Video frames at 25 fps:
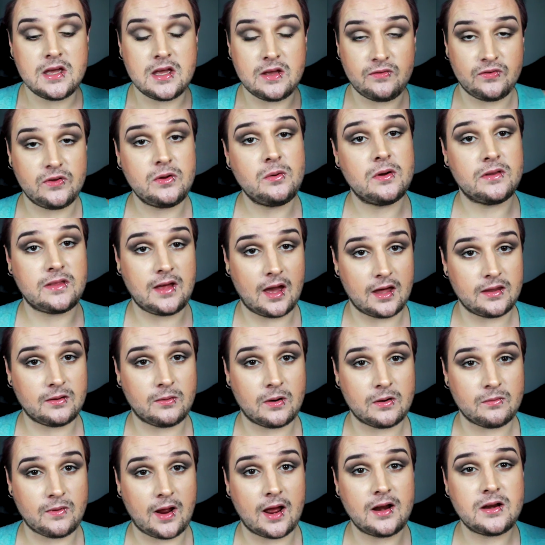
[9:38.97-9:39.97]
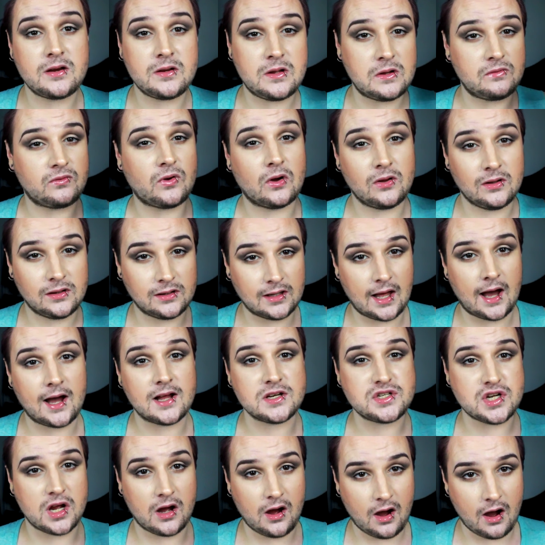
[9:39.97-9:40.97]
If you are the other way around and you've got
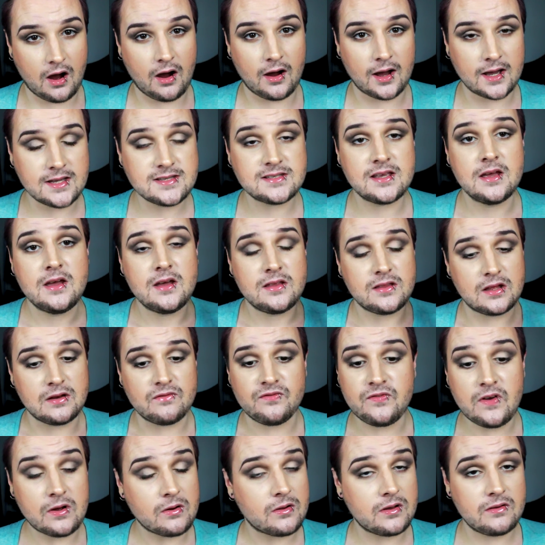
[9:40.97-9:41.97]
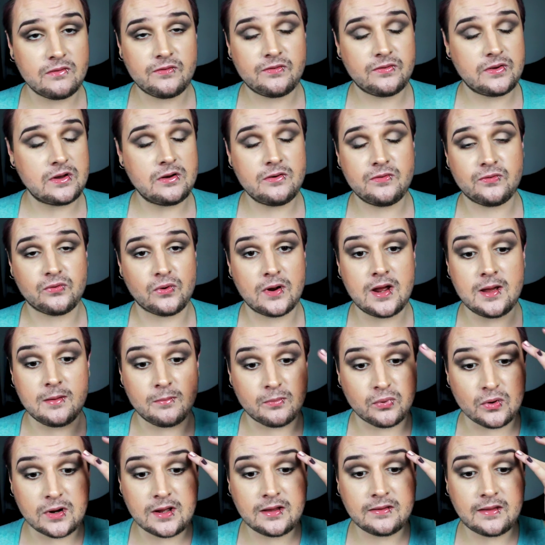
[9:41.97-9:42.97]
larger eyes, then feel free,
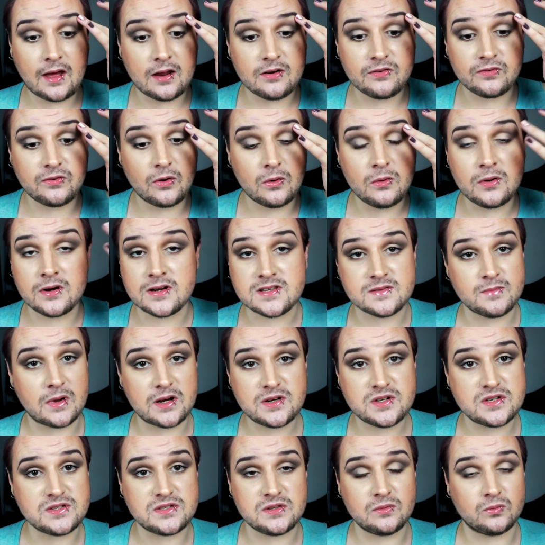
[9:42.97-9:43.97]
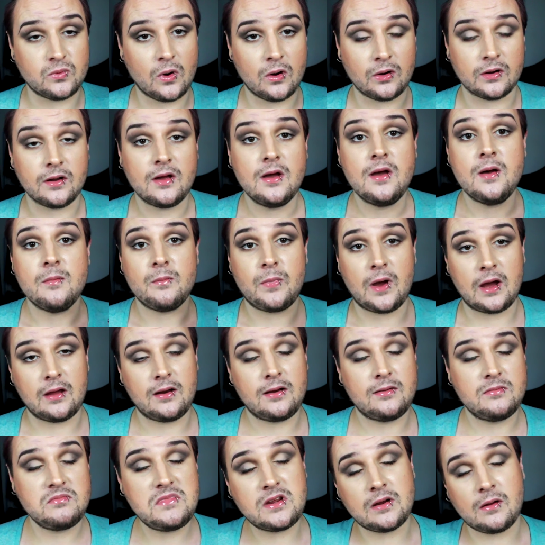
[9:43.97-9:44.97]
bring that forward as much as you want, but
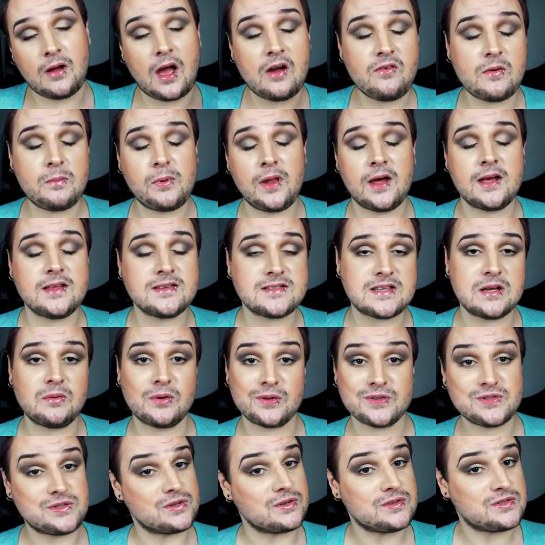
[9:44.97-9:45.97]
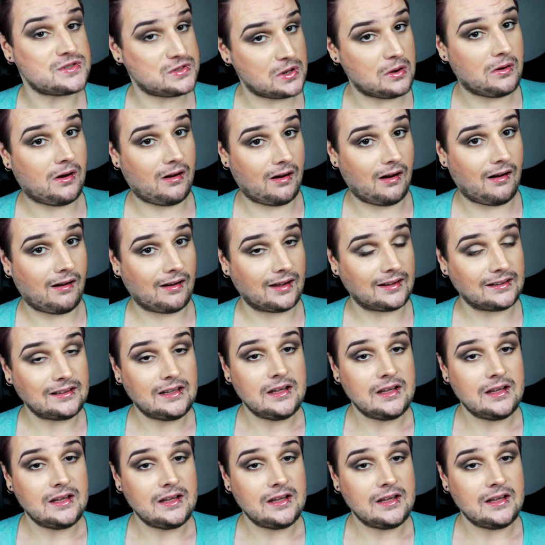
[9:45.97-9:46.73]
you know, have a play and see what suits your eye.